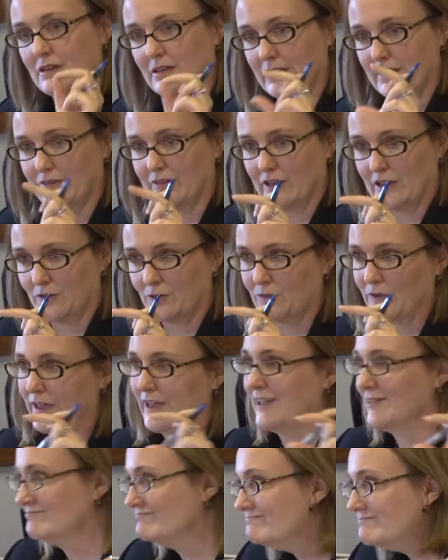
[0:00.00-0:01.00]
leaving
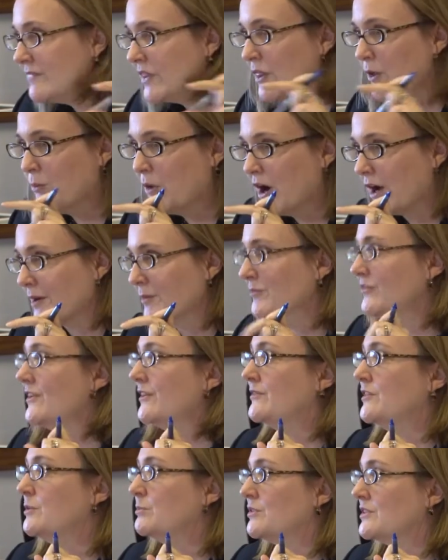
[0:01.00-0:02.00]
only the bottom
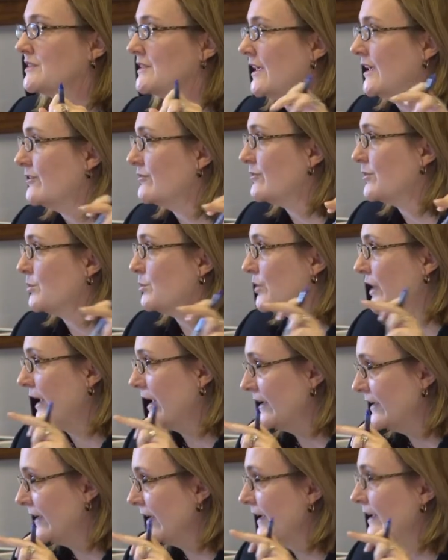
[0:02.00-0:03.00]
50% for
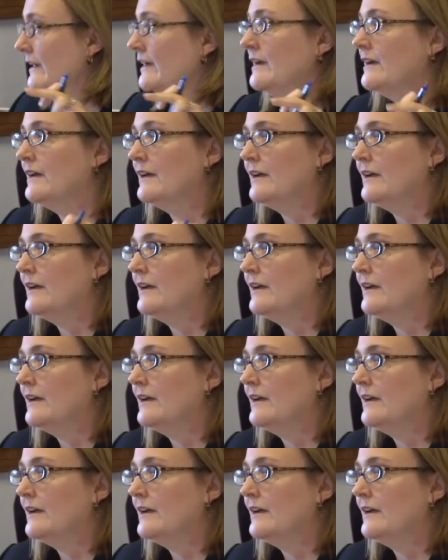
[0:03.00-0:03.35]
branding,